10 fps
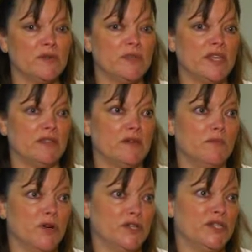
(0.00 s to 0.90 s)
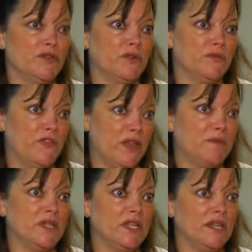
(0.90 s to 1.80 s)
and without the Barth syndrome
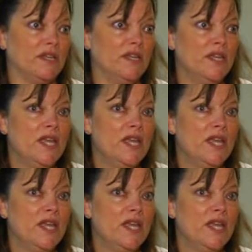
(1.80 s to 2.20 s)
family,